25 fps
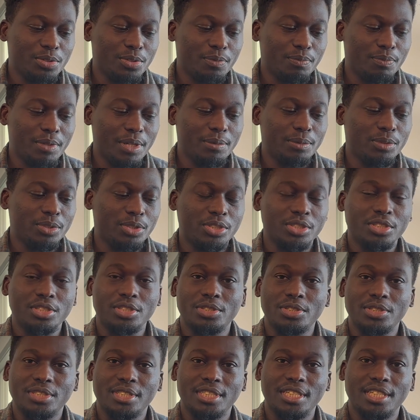be able to
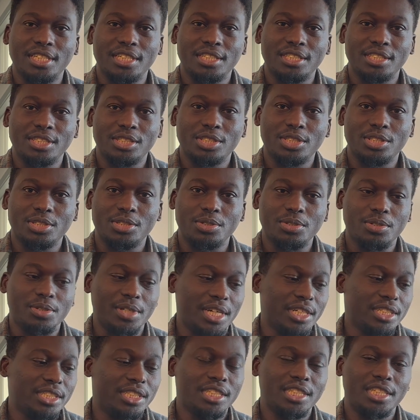use this to
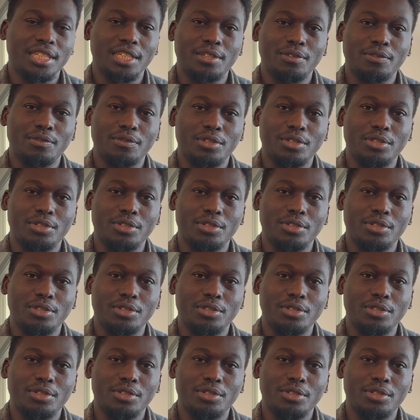achieve,